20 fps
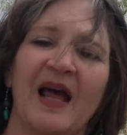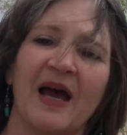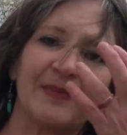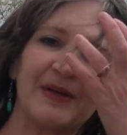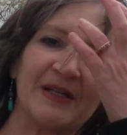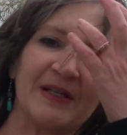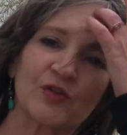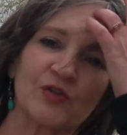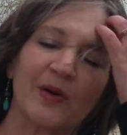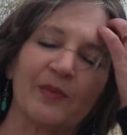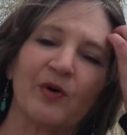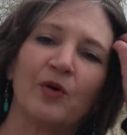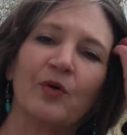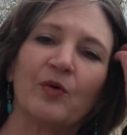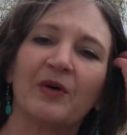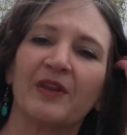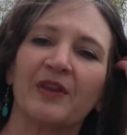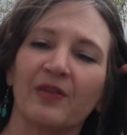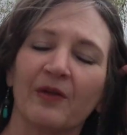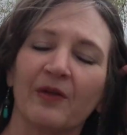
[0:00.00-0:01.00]
having trouble
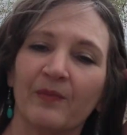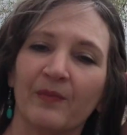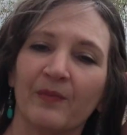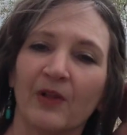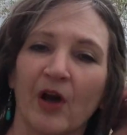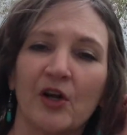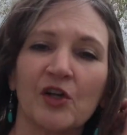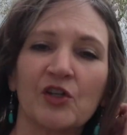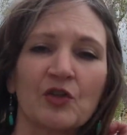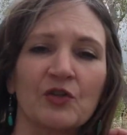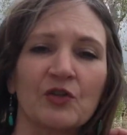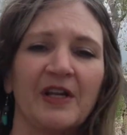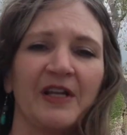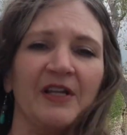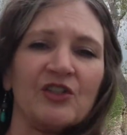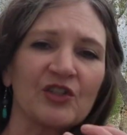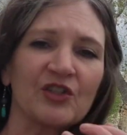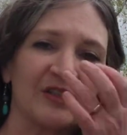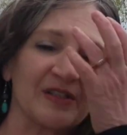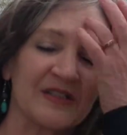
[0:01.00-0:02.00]
with larger
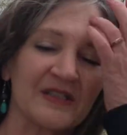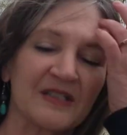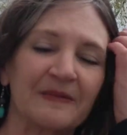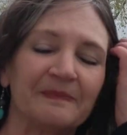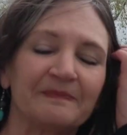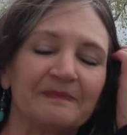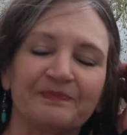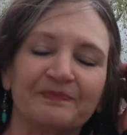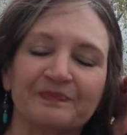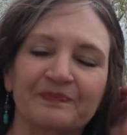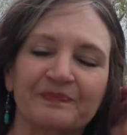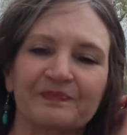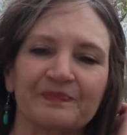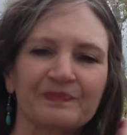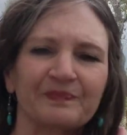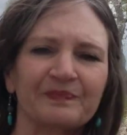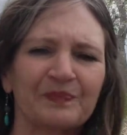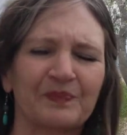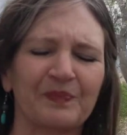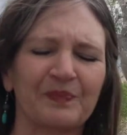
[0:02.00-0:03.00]
nations
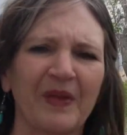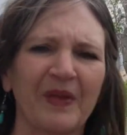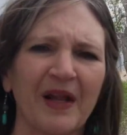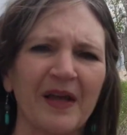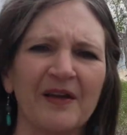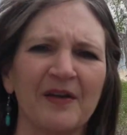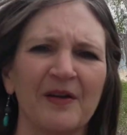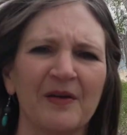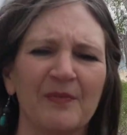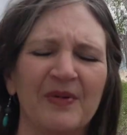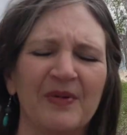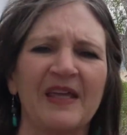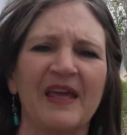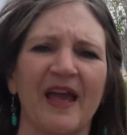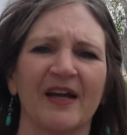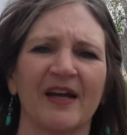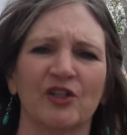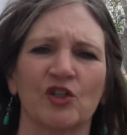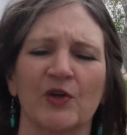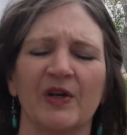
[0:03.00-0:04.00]

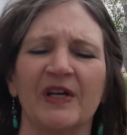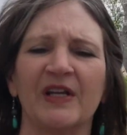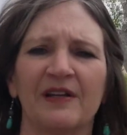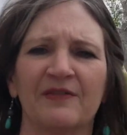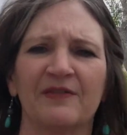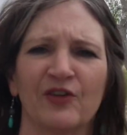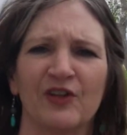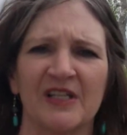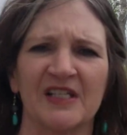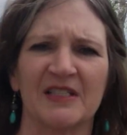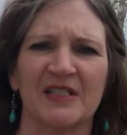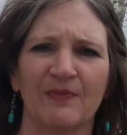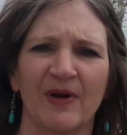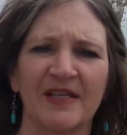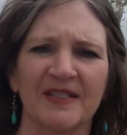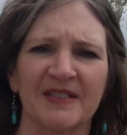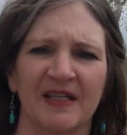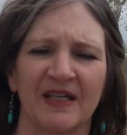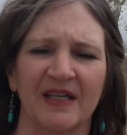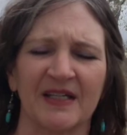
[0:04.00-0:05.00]
began trading for these
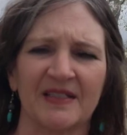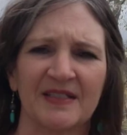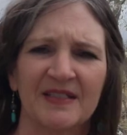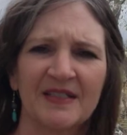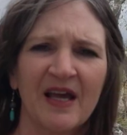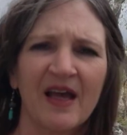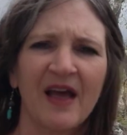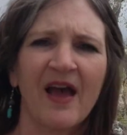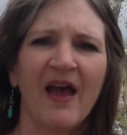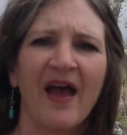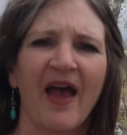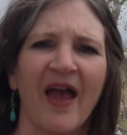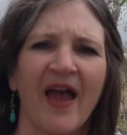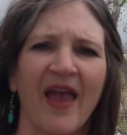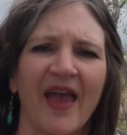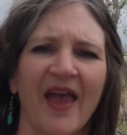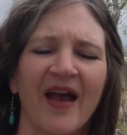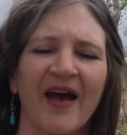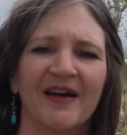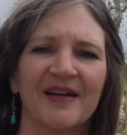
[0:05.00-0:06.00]
muskets
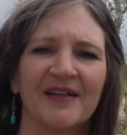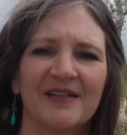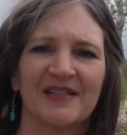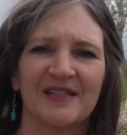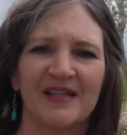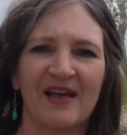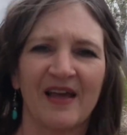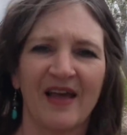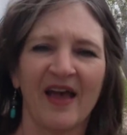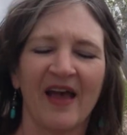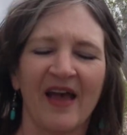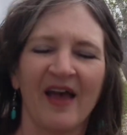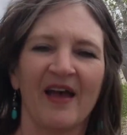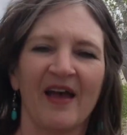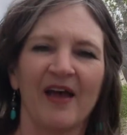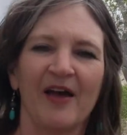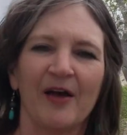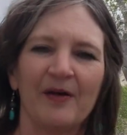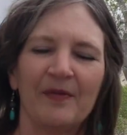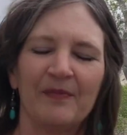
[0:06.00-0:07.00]
and
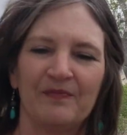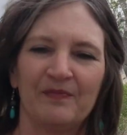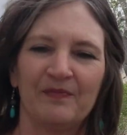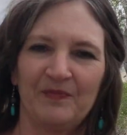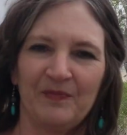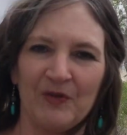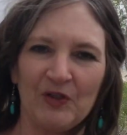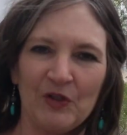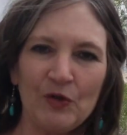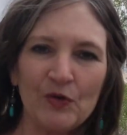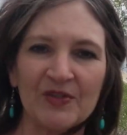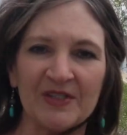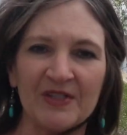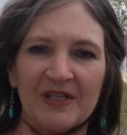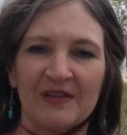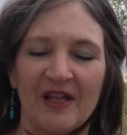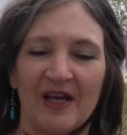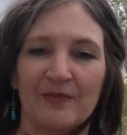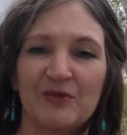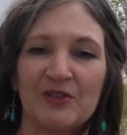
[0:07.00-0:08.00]

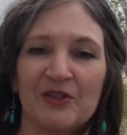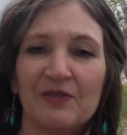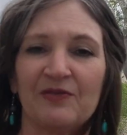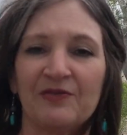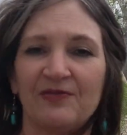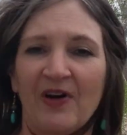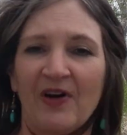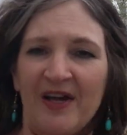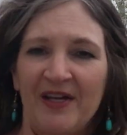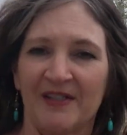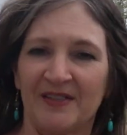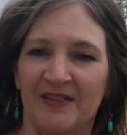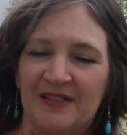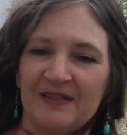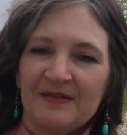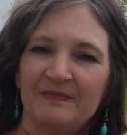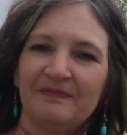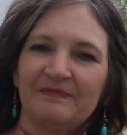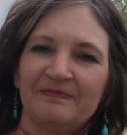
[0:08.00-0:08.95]
using them to fight